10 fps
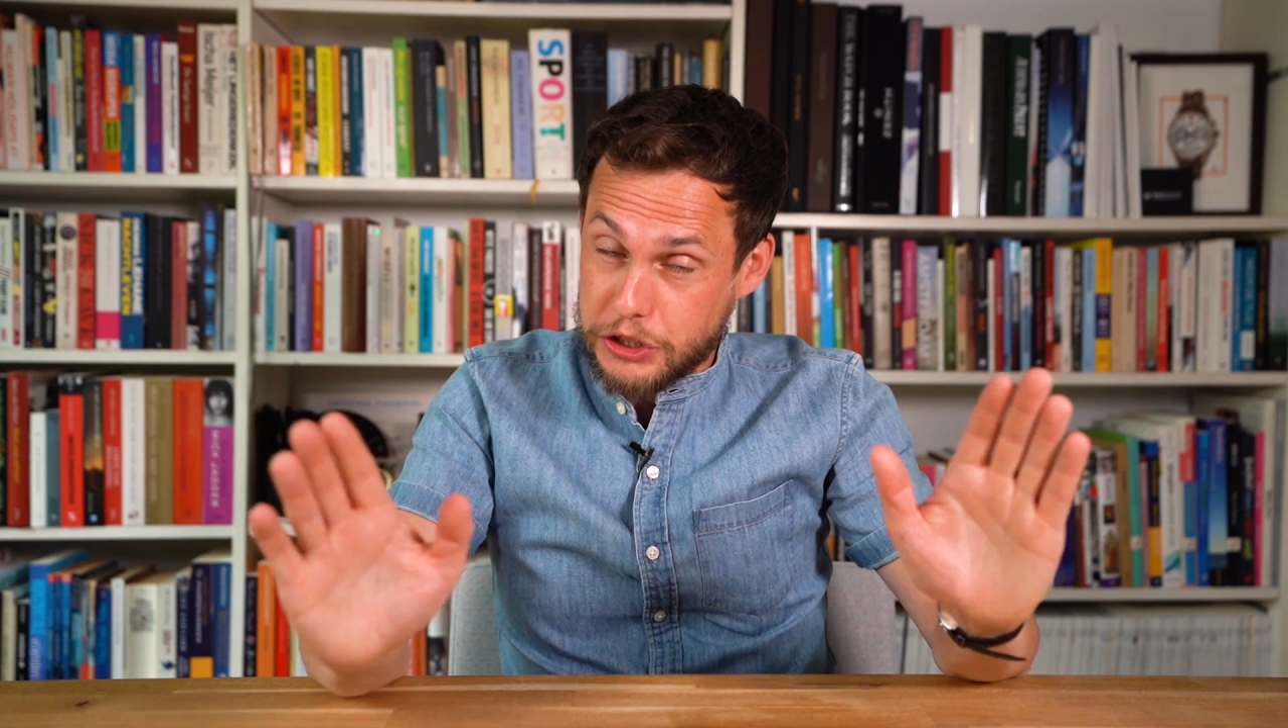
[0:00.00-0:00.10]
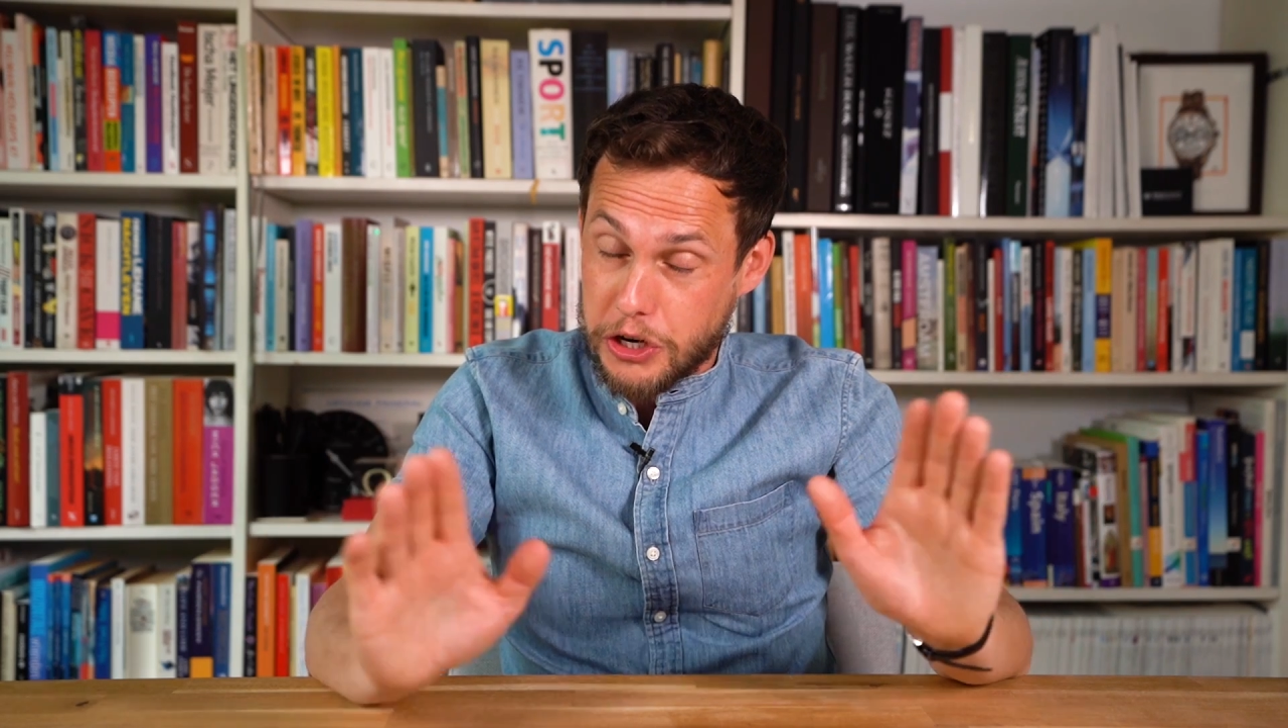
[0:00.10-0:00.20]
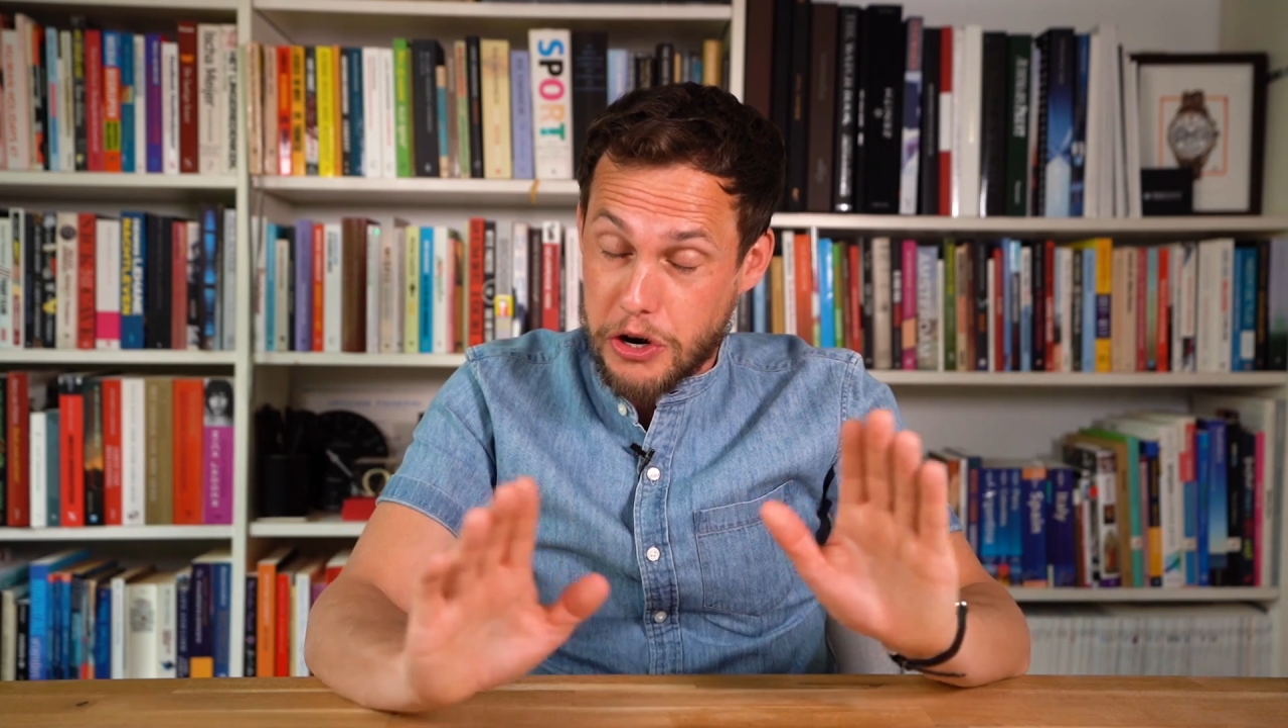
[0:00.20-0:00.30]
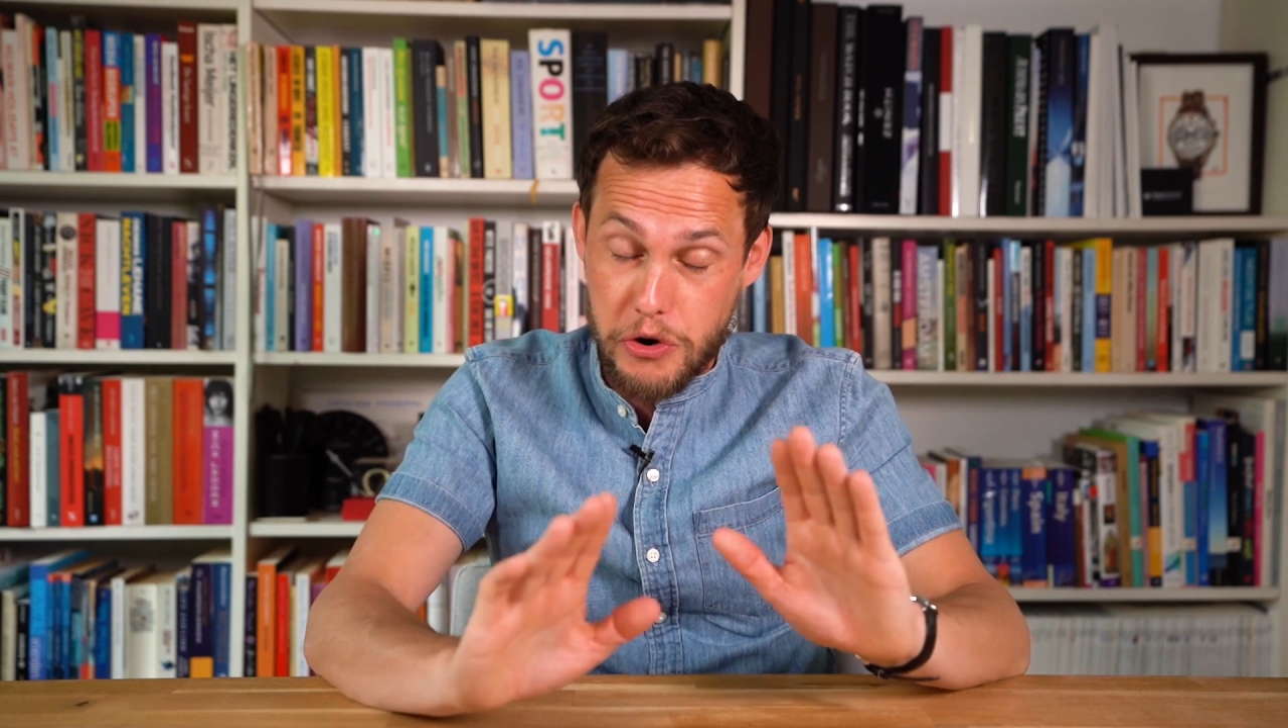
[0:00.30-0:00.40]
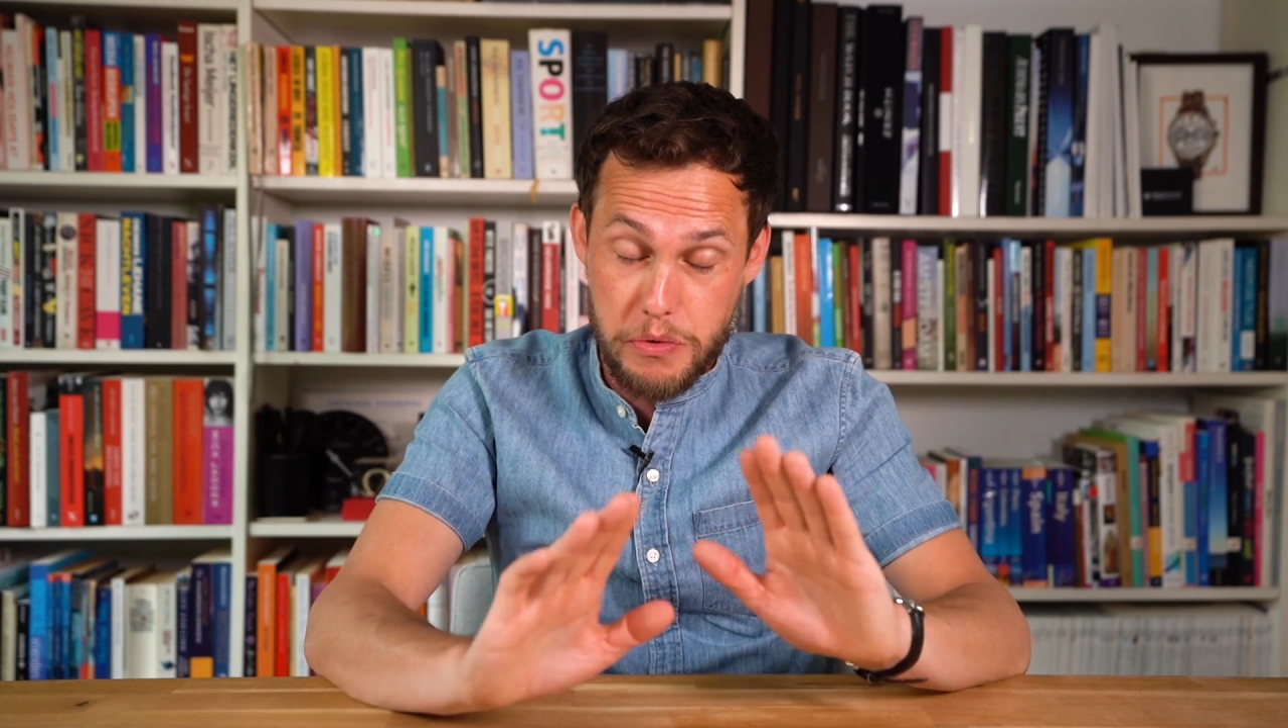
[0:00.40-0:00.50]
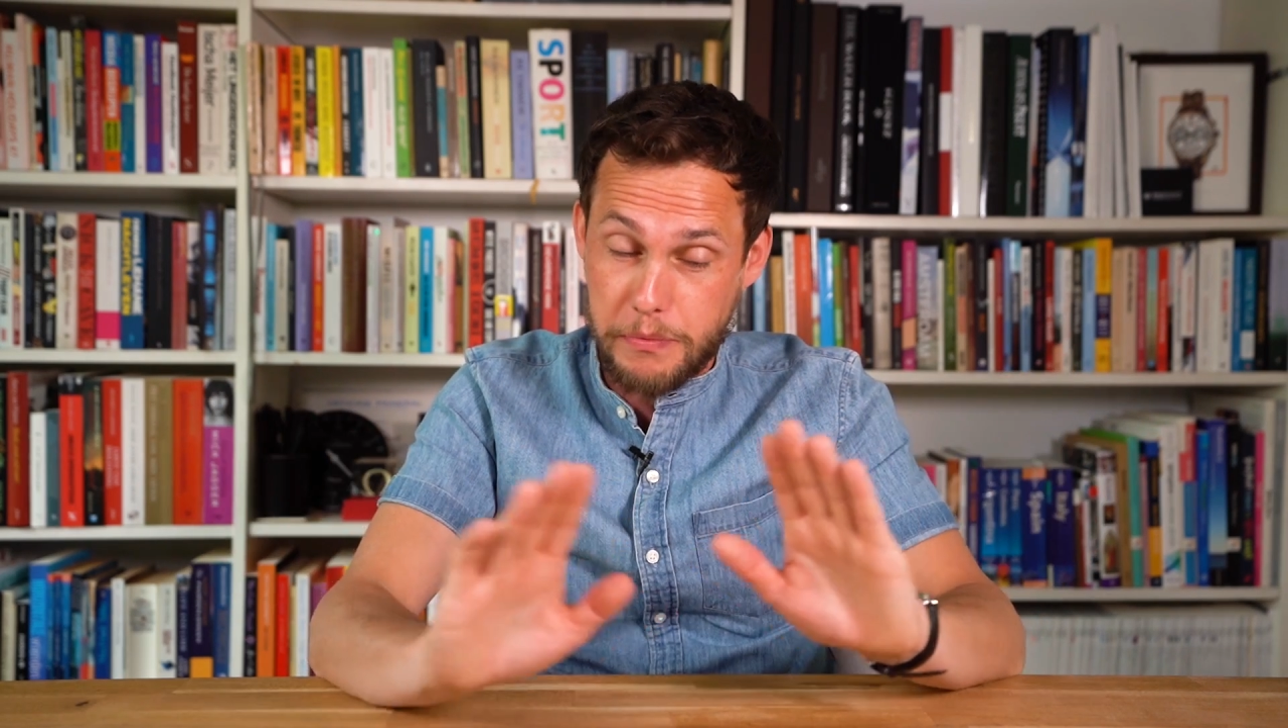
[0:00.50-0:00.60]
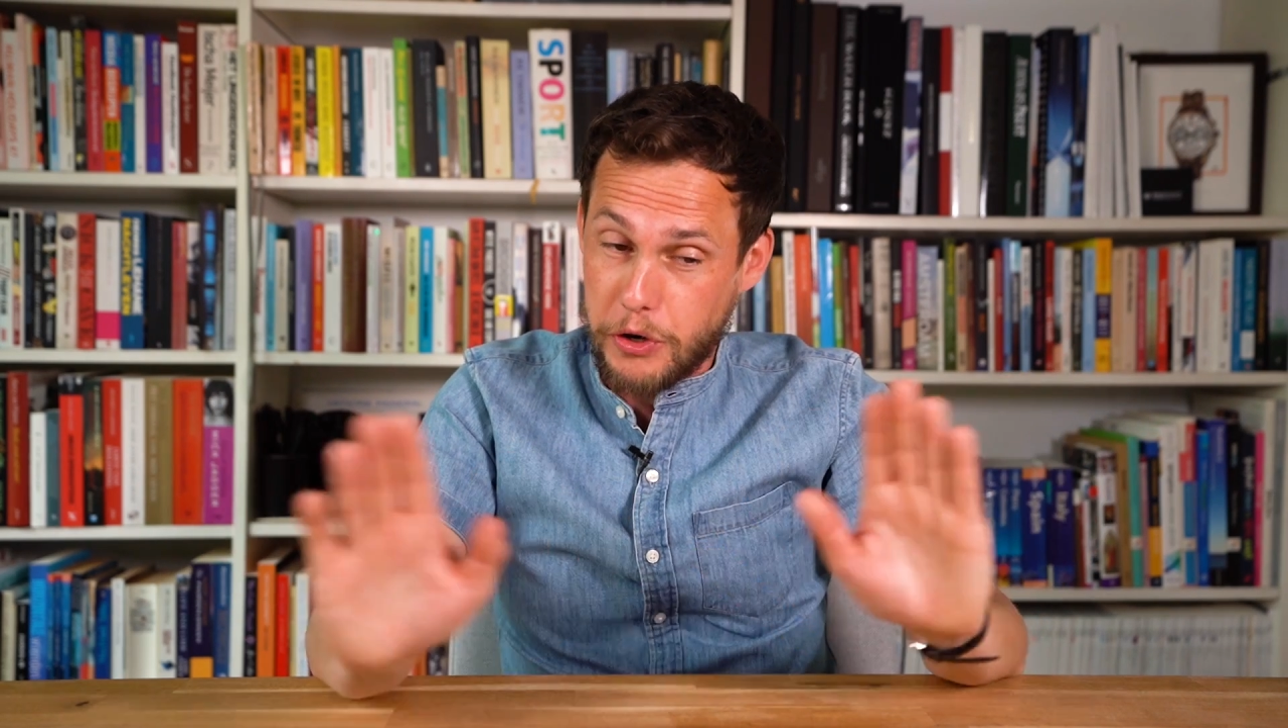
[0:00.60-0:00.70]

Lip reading: so